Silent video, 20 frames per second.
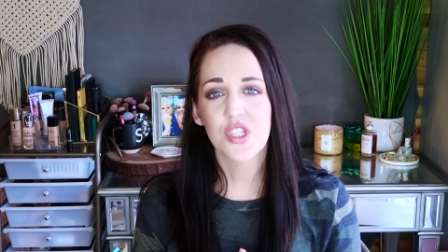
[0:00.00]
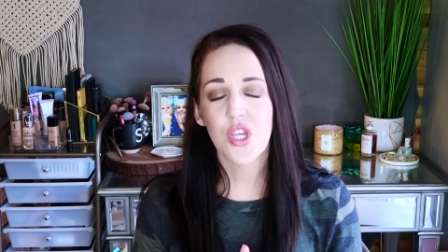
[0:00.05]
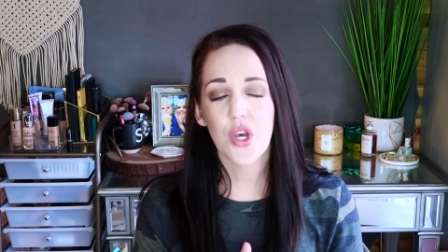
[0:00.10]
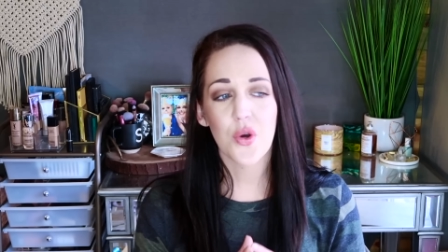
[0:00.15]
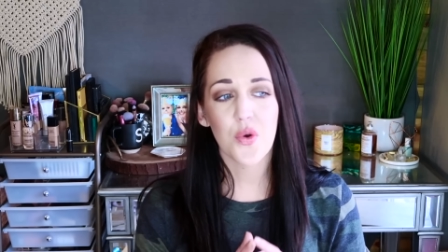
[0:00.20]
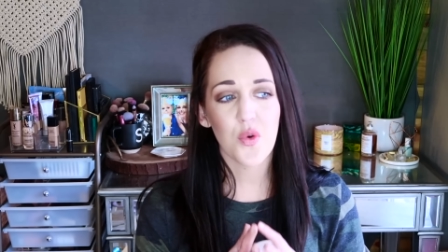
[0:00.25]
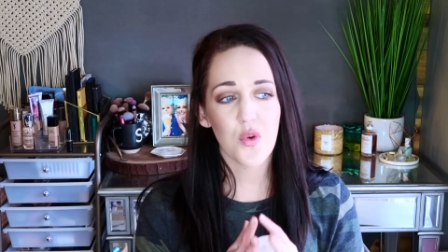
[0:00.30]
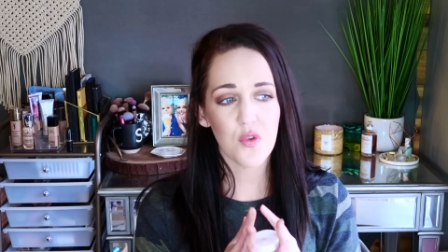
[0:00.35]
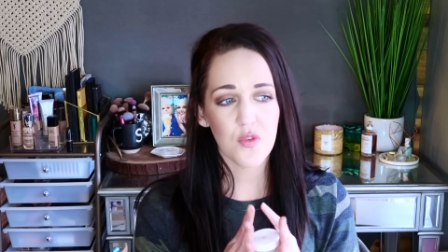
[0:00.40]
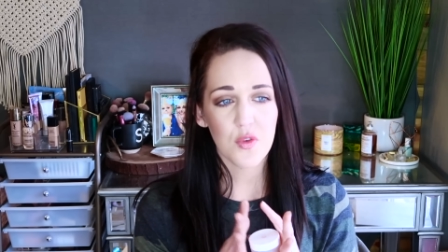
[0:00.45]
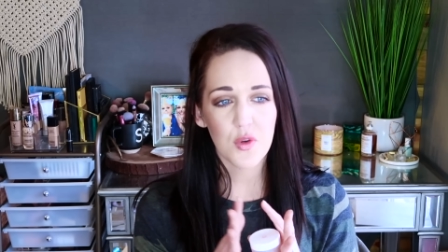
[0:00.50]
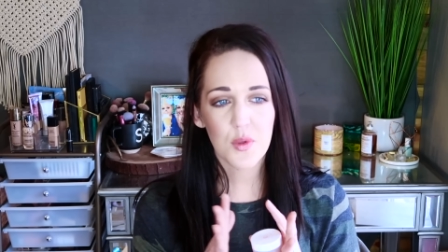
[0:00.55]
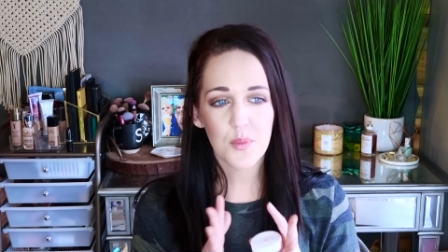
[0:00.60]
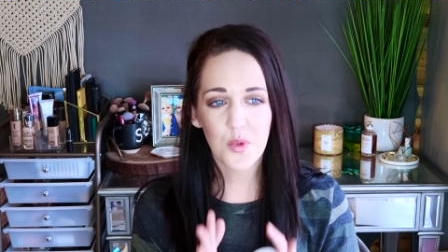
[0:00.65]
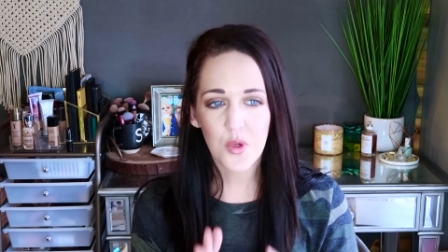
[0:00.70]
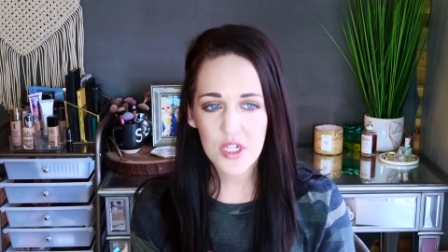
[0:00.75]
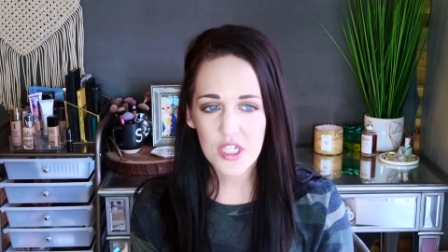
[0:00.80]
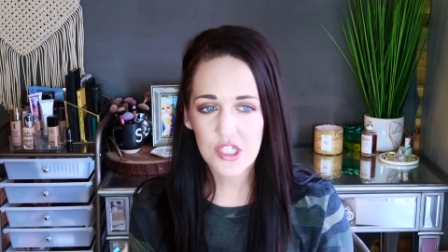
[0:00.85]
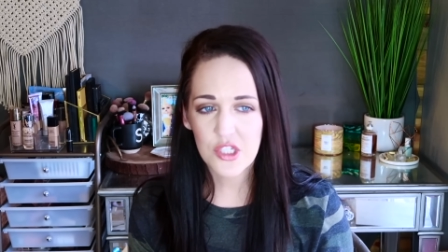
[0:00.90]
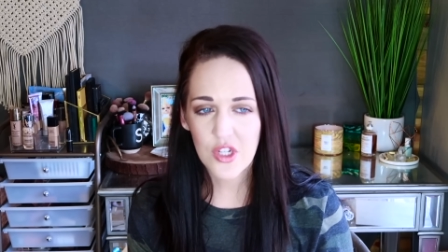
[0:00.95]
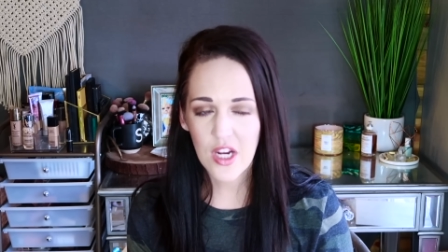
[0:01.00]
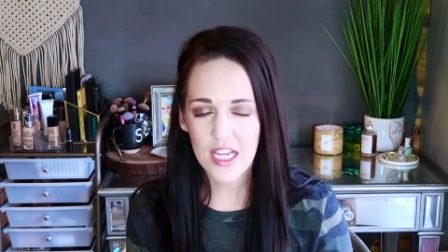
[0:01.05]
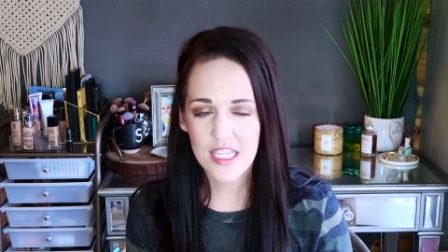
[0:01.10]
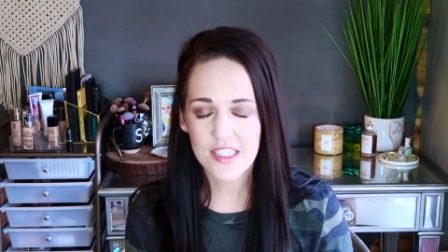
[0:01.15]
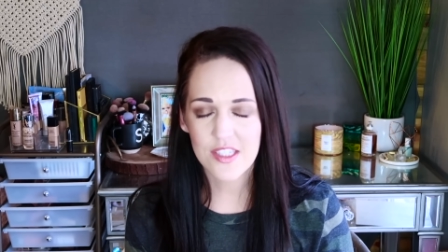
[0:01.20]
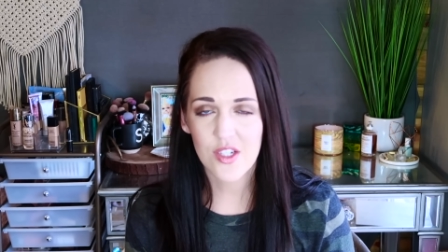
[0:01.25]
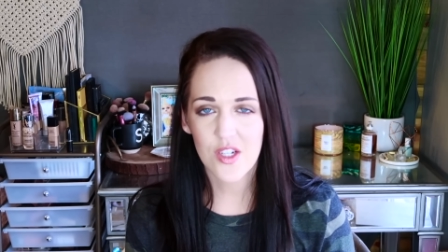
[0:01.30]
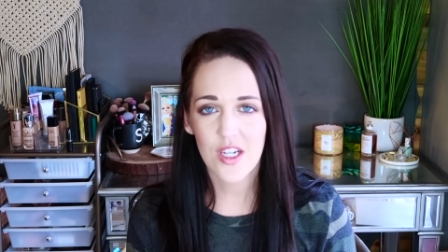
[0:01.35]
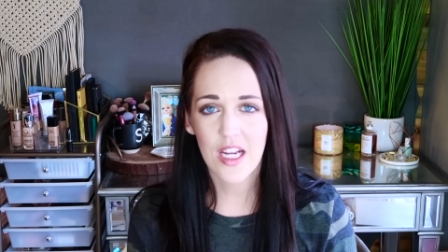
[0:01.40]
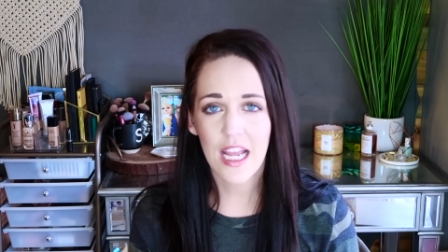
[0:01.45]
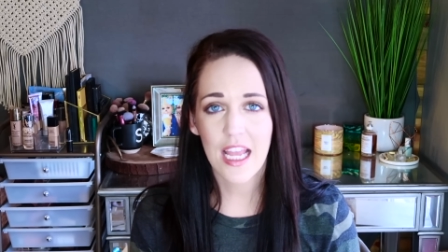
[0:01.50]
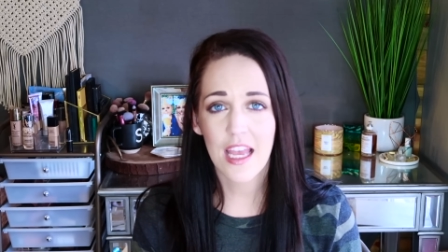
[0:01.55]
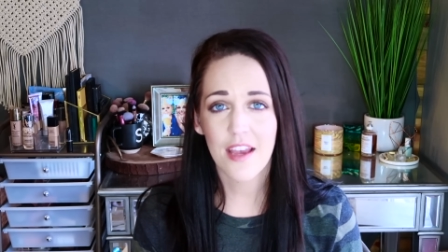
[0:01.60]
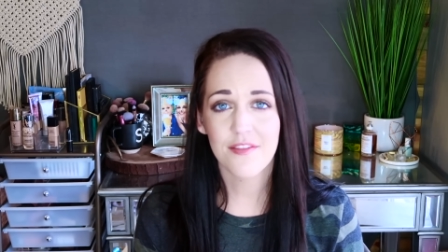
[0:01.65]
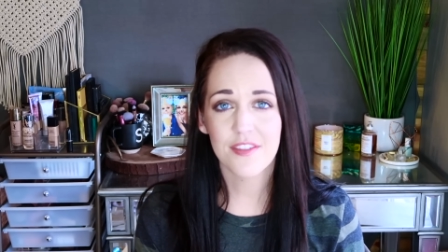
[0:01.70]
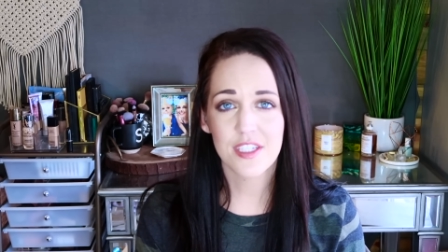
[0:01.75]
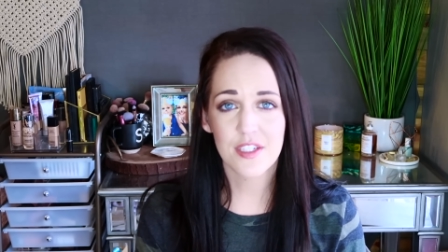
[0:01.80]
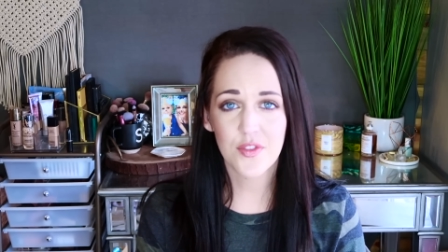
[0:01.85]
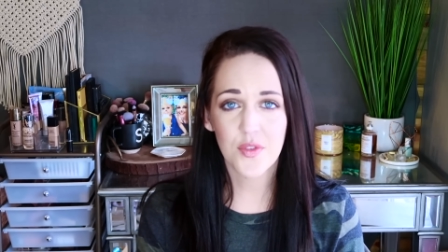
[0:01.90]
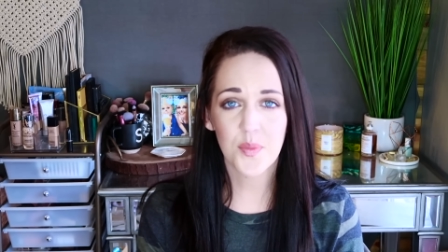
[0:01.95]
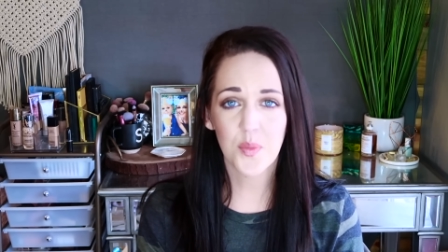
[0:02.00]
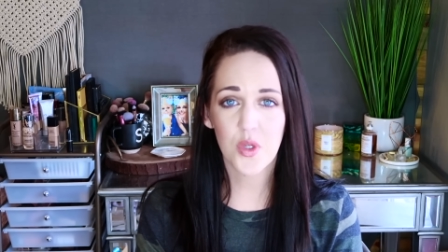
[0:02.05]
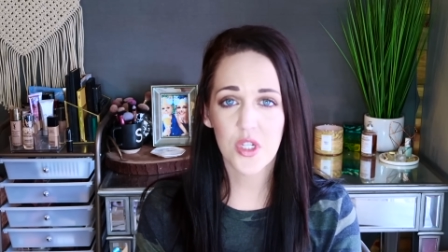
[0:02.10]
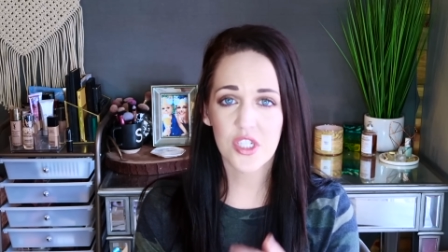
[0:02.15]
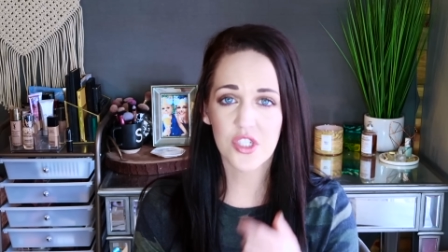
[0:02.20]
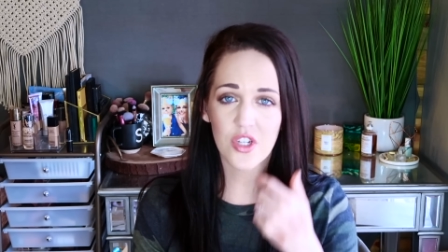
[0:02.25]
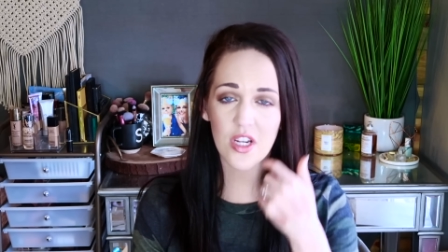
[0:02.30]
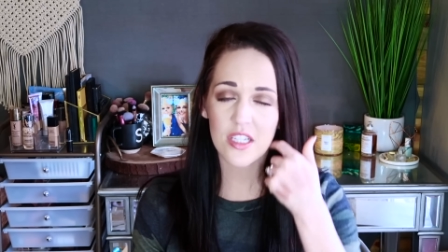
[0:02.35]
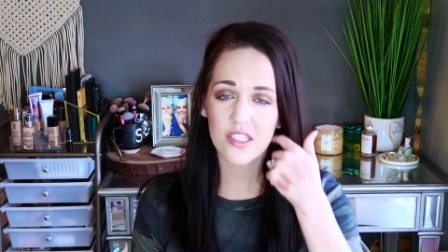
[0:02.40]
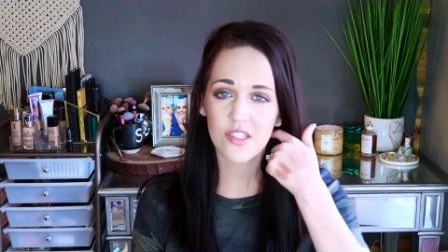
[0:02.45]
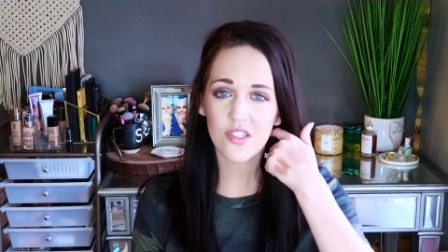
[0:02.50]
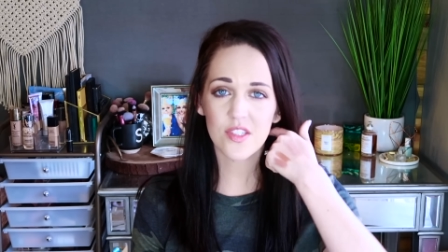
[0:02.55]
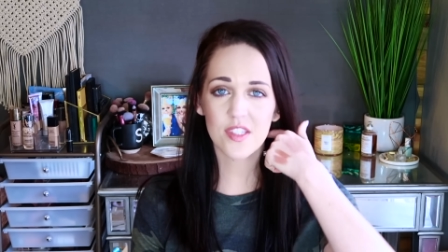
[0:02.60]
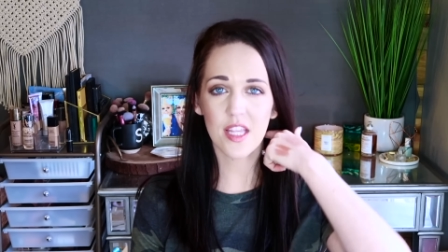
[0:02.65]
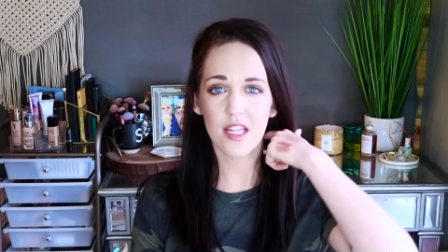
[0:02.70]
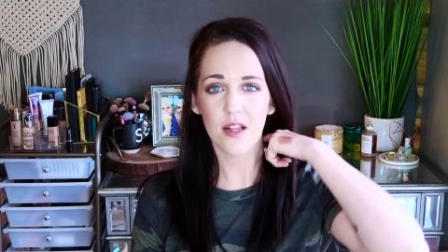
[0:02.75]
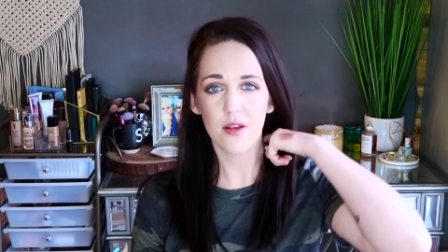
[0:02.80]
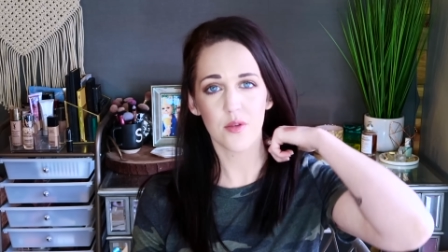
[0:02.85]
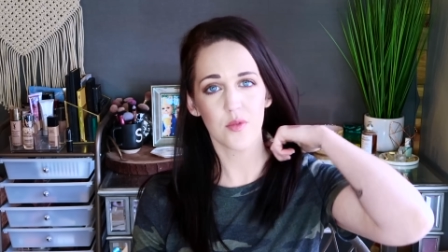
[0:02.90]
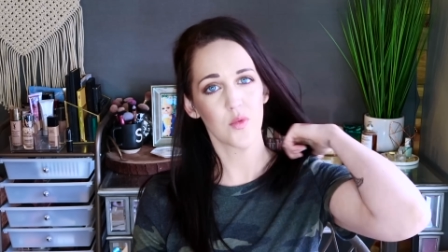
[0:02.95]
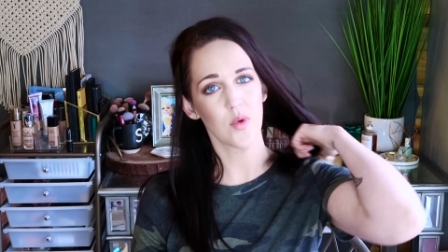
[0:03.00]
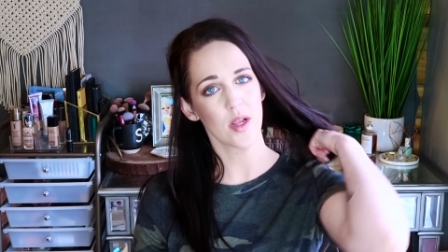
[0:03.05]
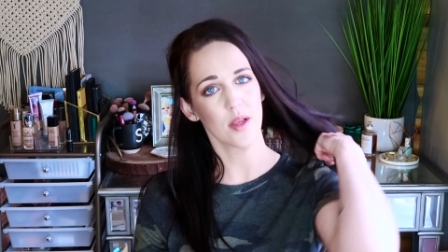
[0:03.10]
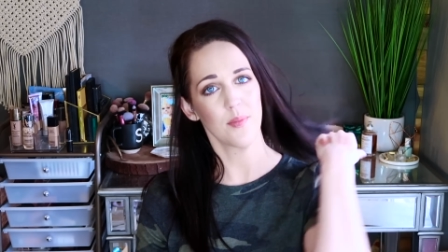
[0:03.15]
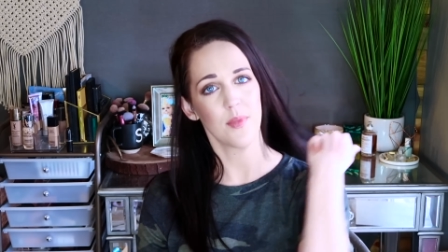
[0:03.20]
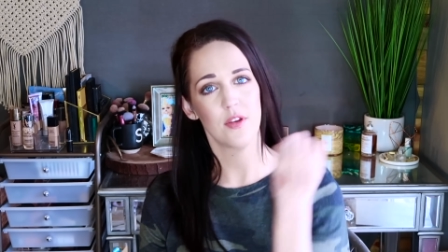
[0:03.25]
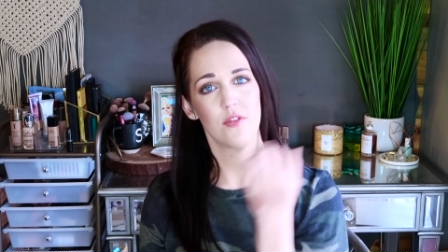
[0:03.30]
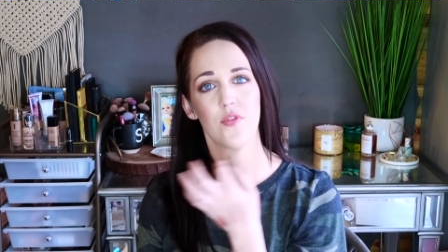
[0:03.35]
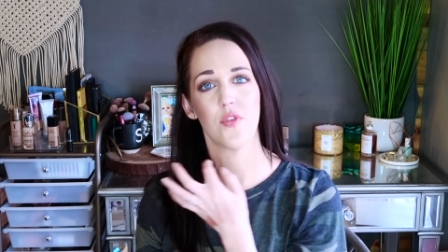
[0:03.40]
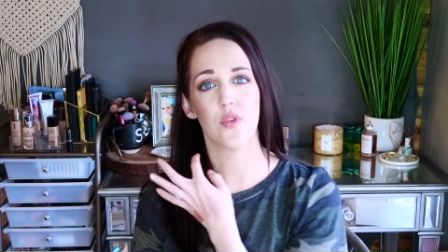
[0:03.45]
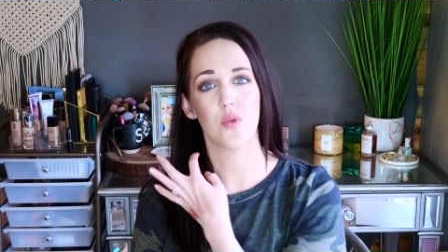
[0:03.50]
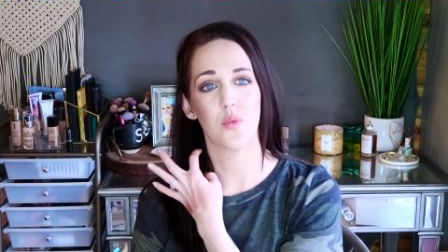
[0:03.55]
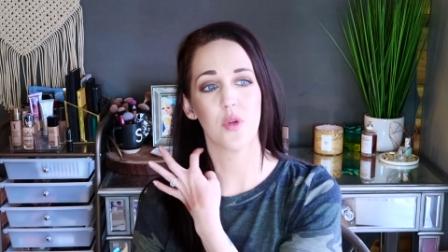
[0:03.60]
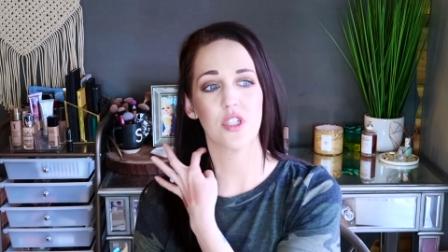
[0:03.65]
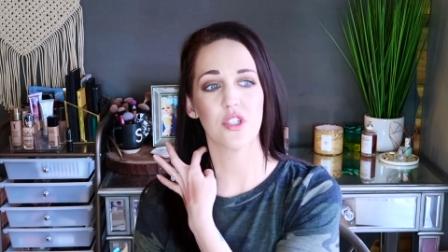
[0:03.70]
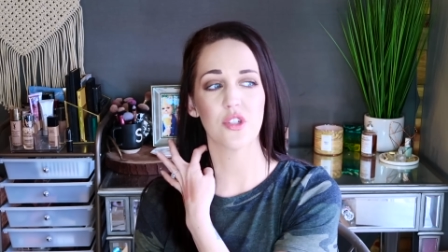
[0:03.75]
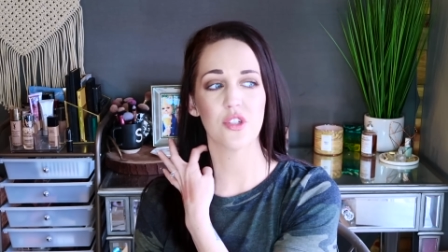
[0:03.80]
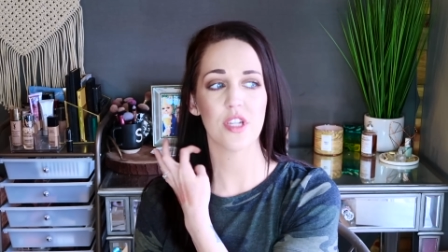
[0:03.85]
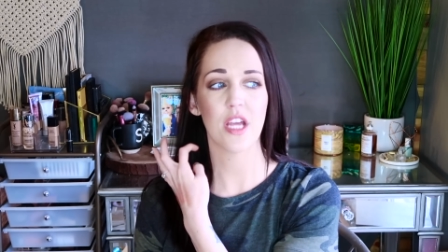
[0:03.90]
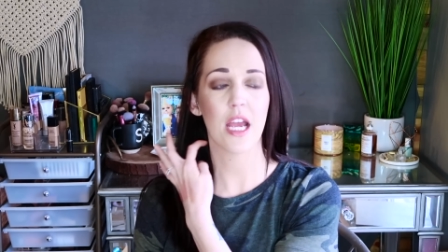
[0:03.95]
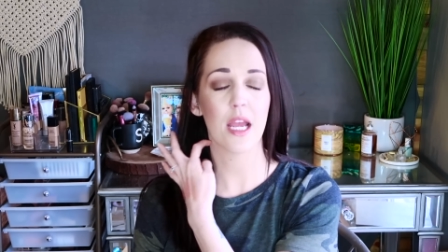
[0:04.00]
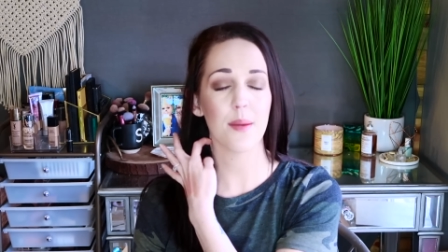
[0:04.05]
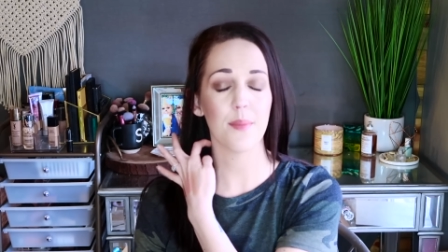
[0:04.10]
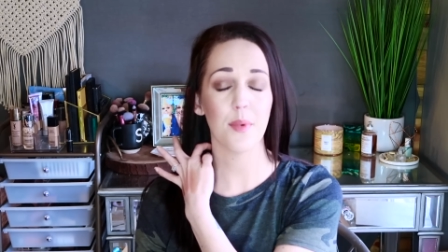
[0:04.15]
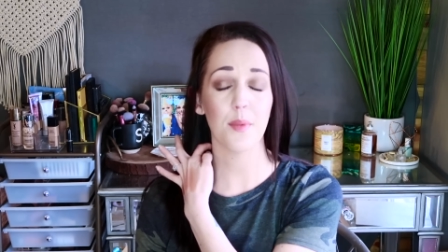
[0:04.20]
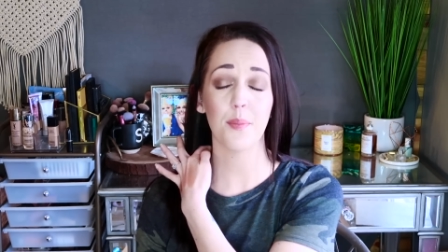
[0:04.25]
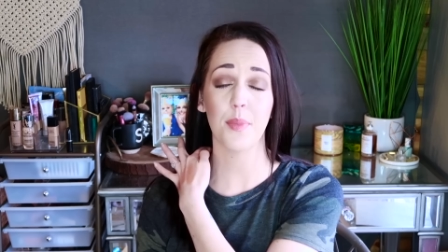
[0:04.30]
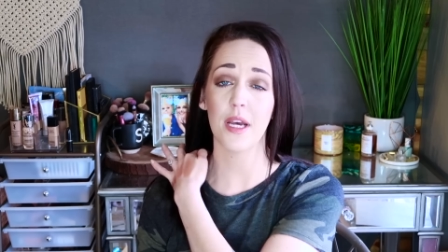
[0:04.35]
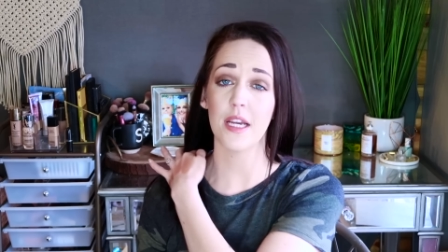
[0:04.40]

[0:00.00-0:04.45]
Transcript: so for moisturizer, I have different moisturizers that I would recommend for the winter time,